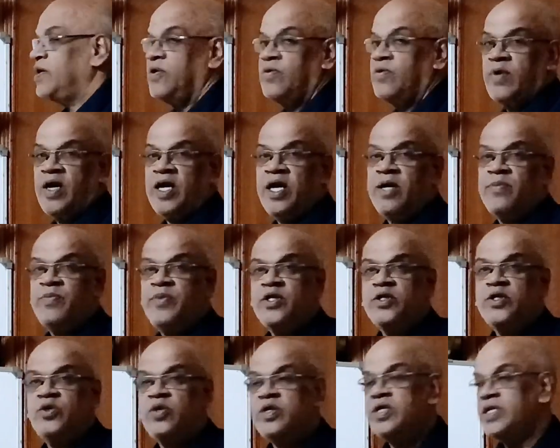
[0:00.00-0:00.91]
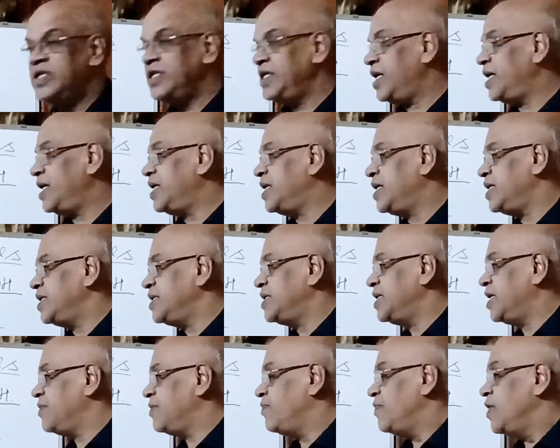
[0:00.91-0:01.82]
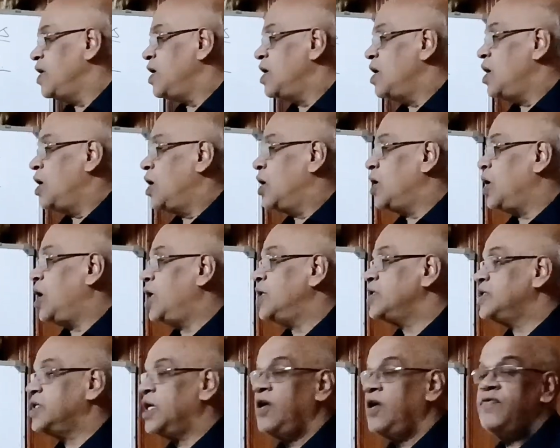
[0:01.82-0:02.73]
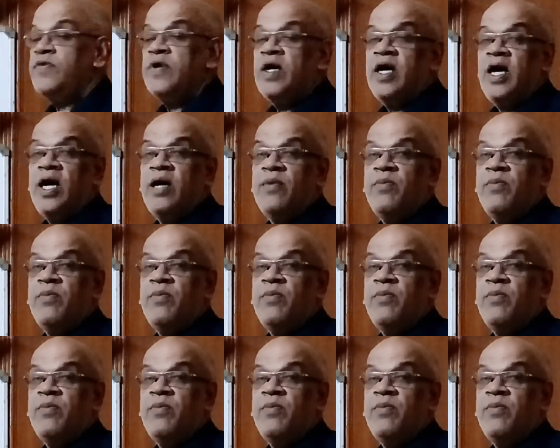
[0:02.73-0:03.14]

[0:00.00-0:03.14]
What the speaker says: What happens during dehydration? Loss of a